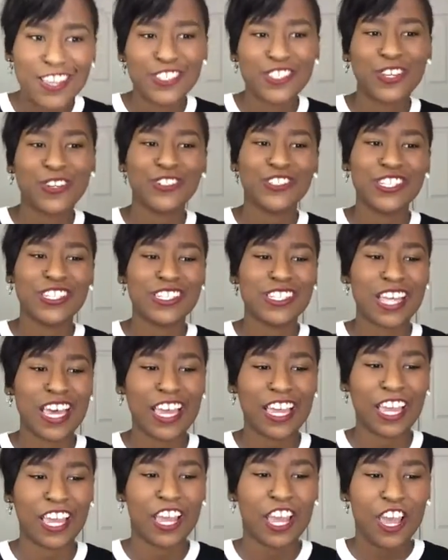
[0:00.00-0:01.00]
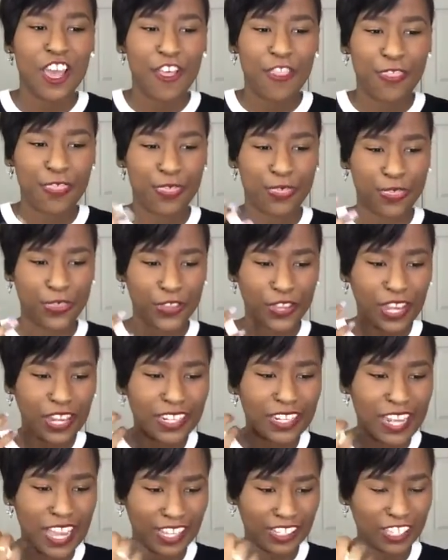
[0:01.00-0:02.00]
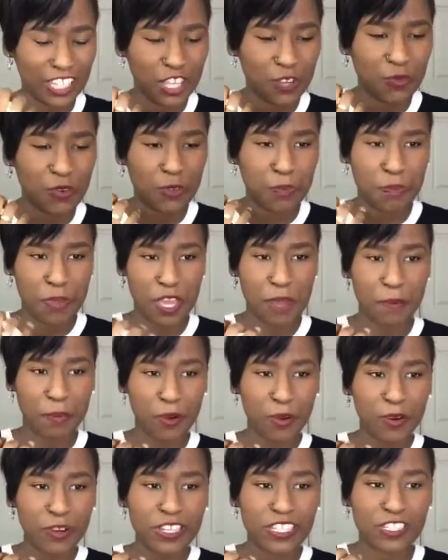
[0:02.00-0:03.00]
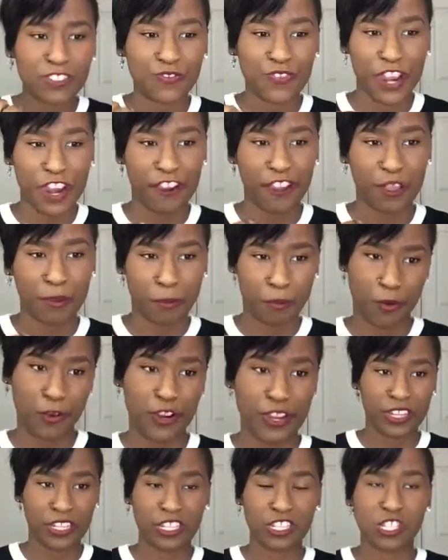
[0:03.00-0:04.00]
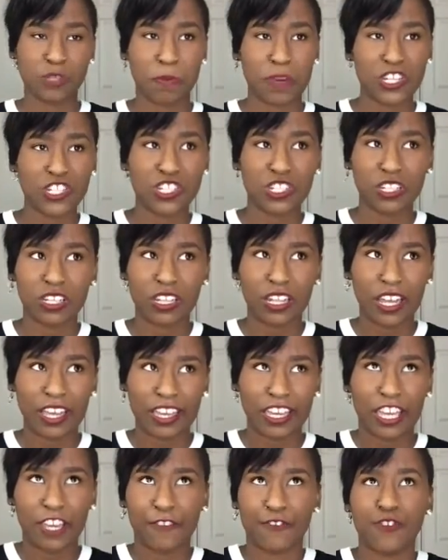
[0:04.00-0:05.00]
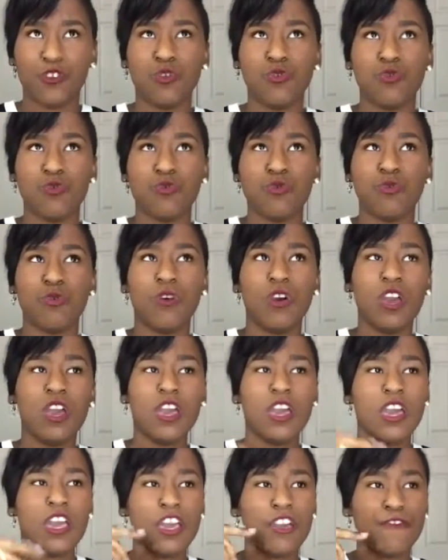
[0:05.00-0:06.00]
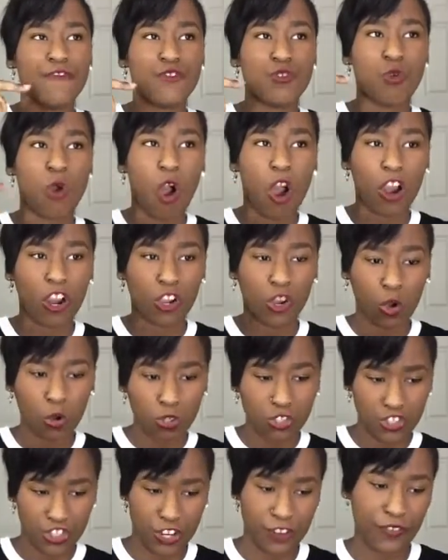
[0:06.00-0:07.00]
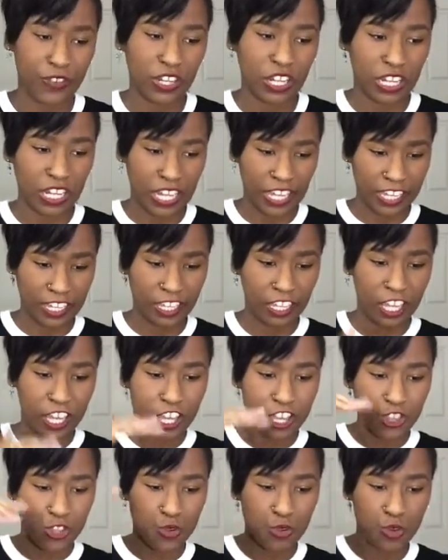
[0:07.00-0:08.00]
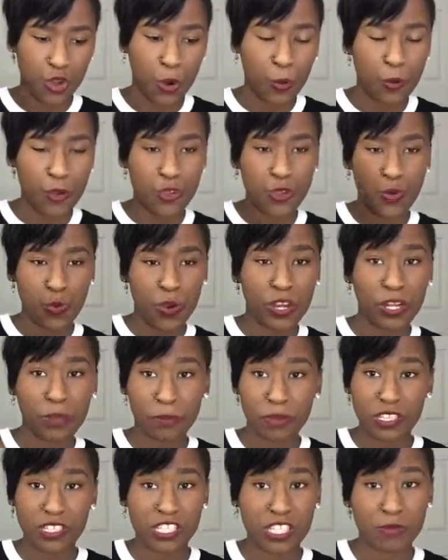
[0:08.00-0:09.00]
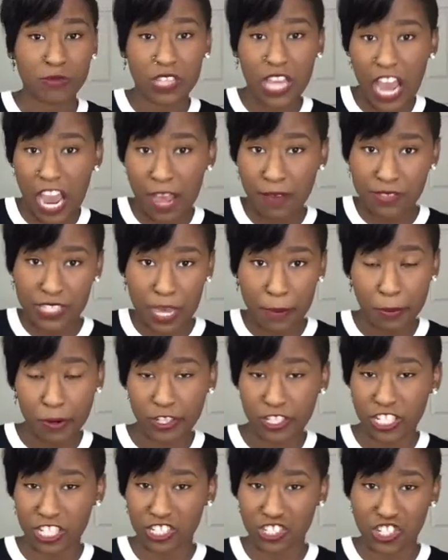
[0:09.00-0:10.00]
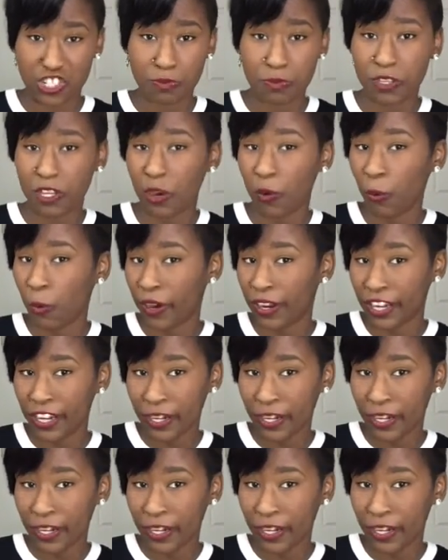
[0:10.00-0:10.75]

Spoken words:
So just like connecting with people is very important, especially like if you are goal driven and like you know where you want to be. Sometimes that person could just be a one